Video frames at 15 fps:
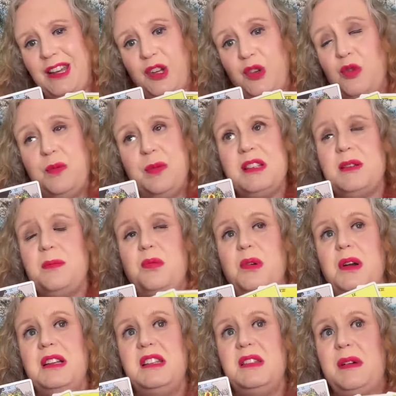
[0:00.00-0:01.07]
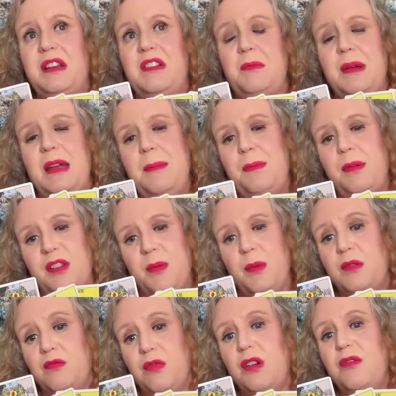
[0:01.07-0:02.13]
You will be surprised the amount of people that
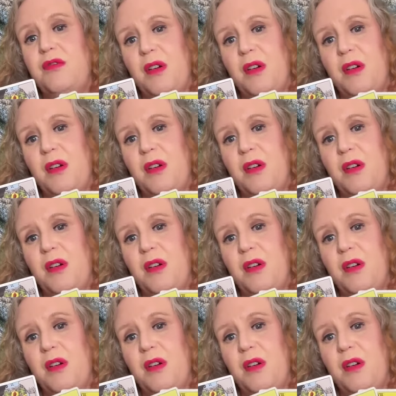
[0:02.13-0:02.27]
will run